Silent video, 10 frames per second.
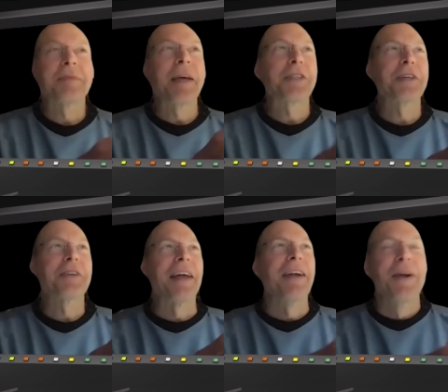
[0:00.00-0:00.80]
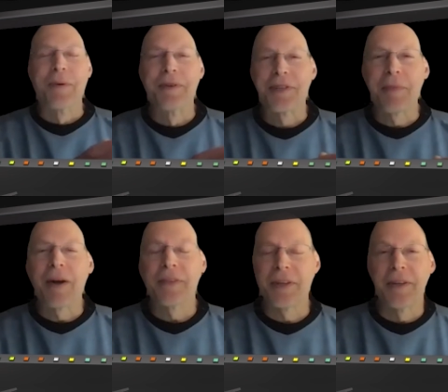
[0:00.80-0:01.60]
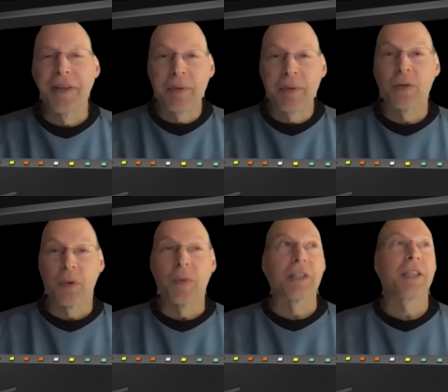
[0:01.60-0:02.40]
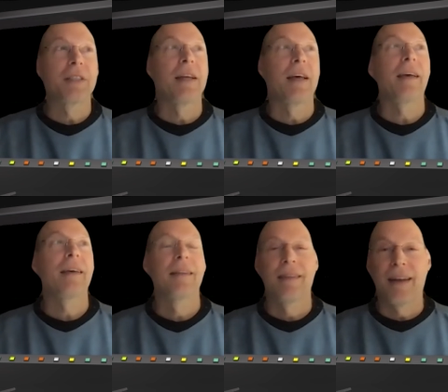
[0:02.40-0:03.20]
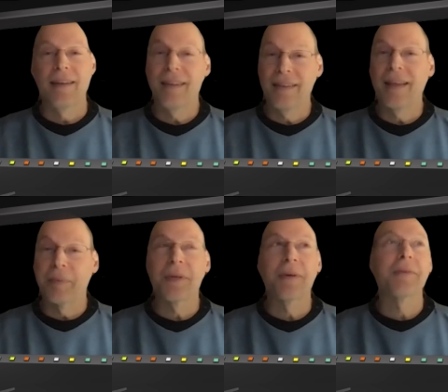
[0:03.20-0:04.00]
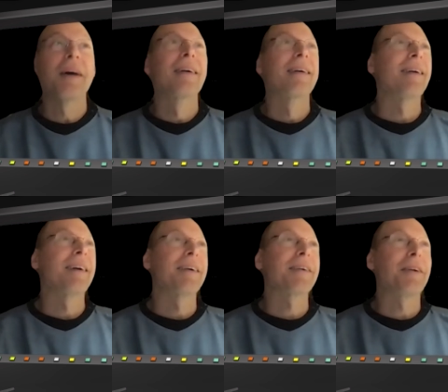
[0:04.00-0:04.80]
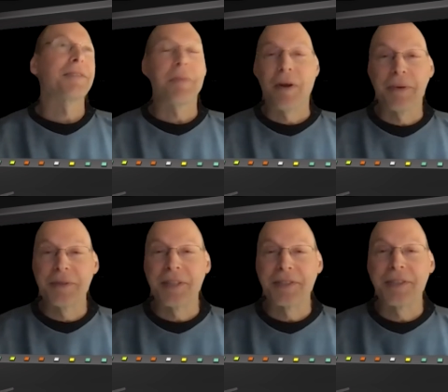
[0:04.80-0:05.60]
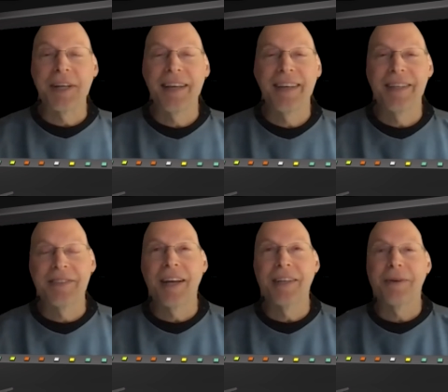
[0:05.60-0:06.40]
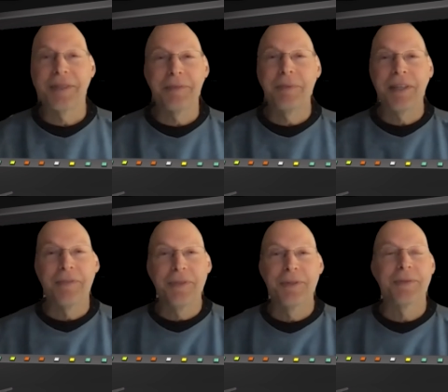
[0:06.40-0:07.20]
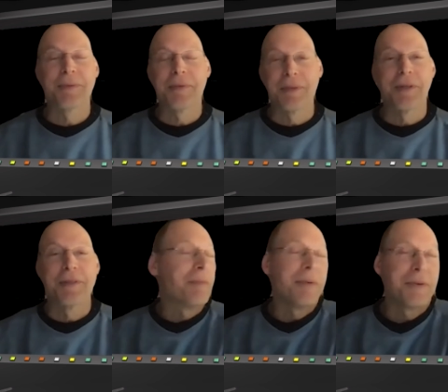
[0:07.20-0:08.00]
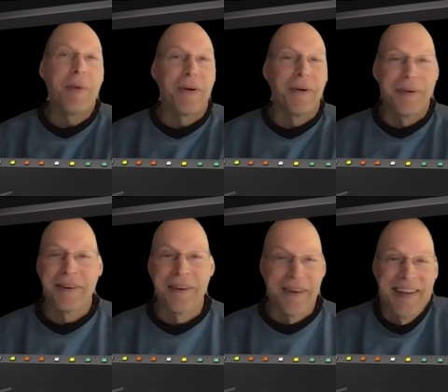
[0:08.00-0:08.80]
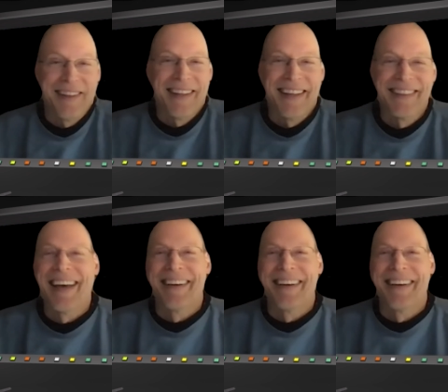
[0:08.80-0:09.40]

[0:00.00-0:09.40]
make sure that tomorrow, the episode we're watching today, the 19th episode, called Tomorrow is Yesterday, is not going to be confused with Return to Tomorrow or anything like that.